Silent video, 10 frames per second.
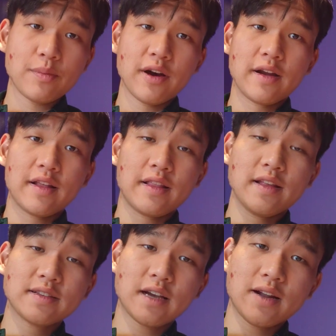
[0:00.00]
But
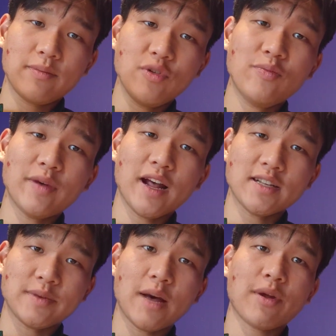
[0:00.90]
this kind of movement
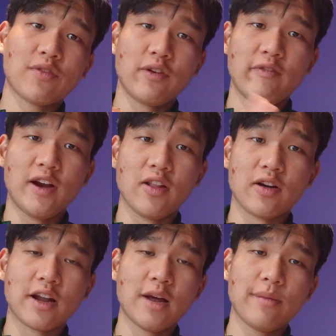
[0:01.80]
has been happening for a very
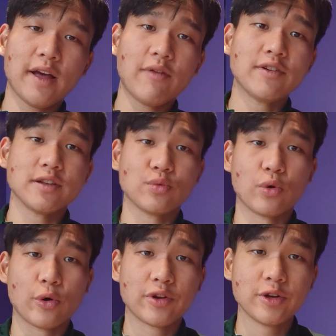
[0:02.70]
long time, ever since
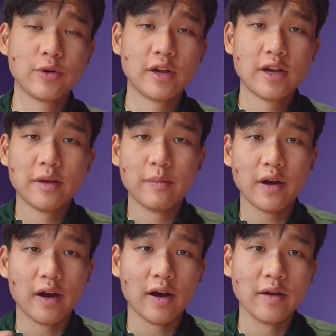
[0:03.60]
World War
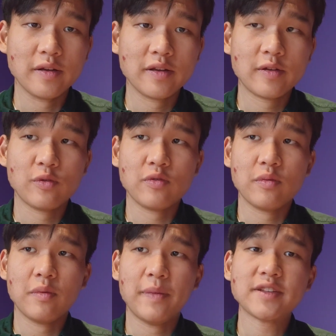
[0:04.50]
II,
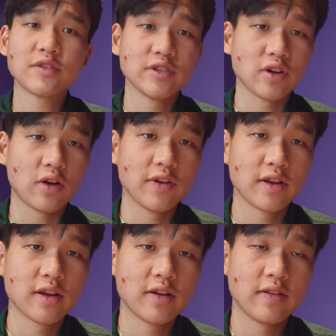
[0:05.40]
basically
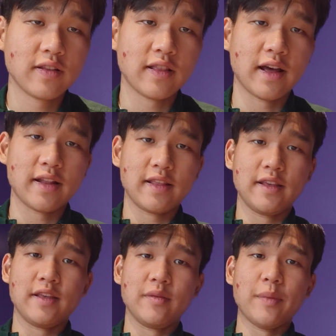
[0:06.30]
resolving that
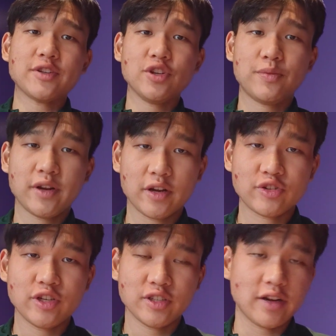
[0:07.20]
the major European
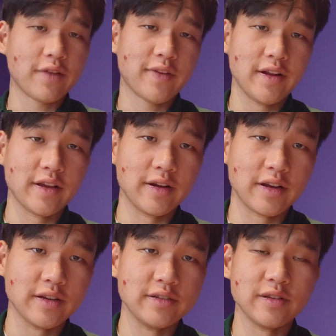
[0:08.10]
countries should not fight again,
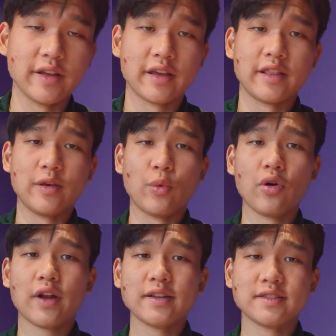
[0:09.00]
because like the
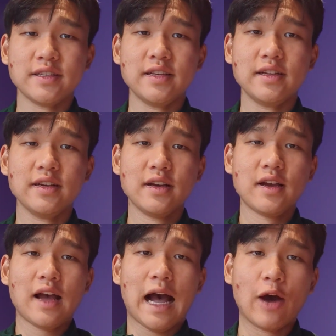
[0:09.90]
world has seen
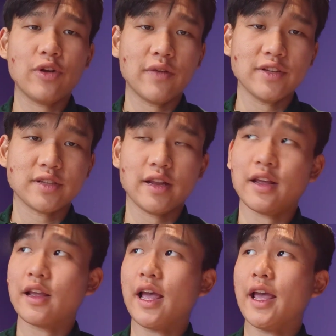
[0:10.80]
how
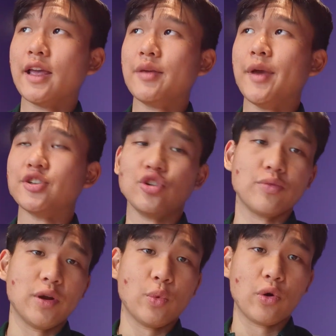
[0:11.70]
devastating a major
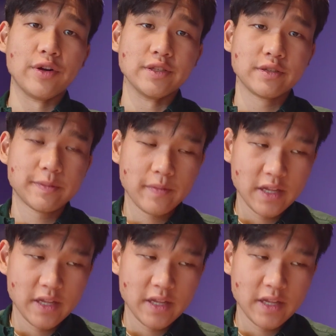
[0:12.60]
European war is.